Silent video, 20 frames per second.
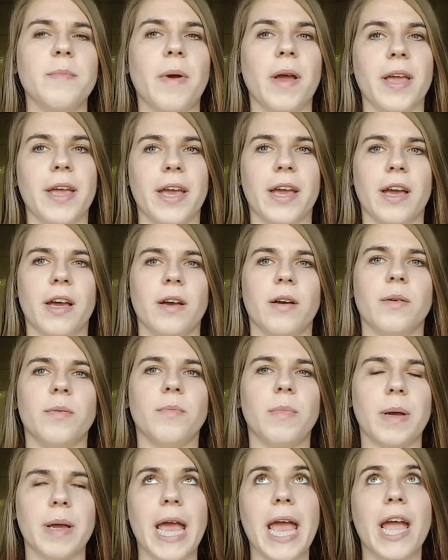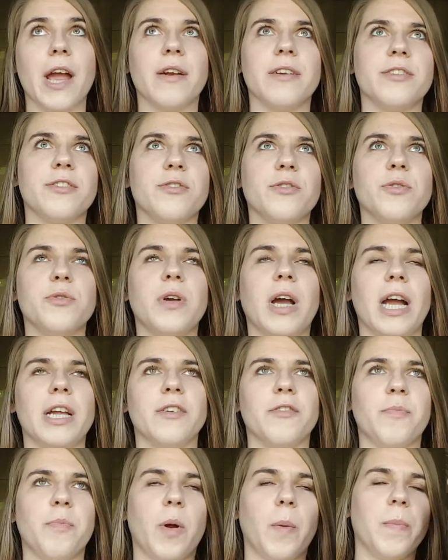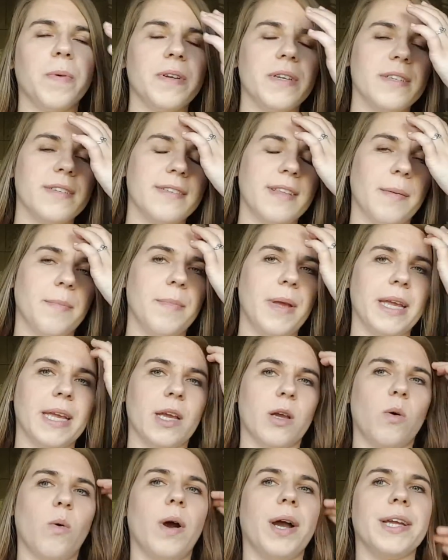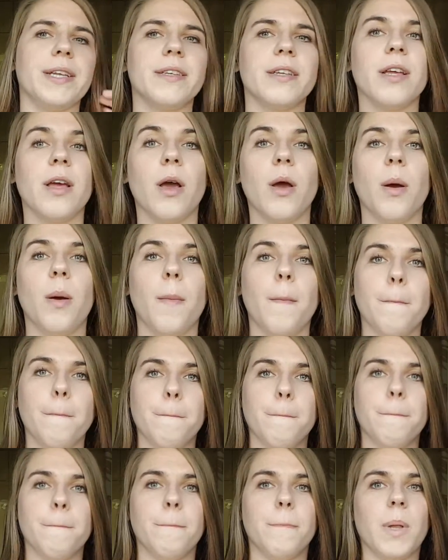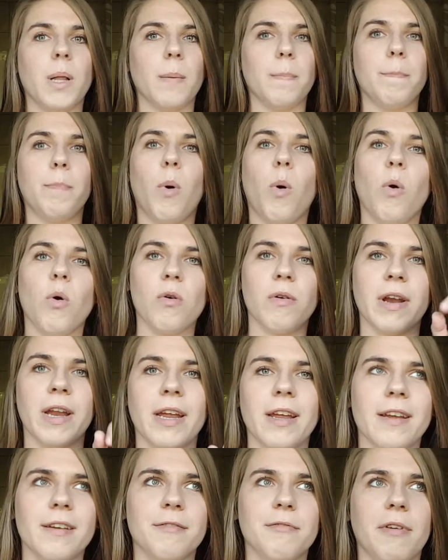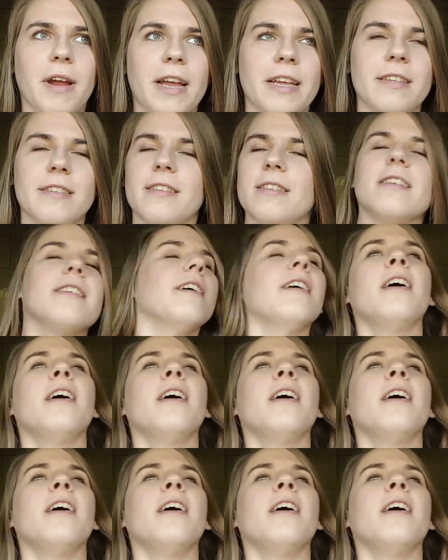my hair's two kind of properties that make it quite, well, boring, right?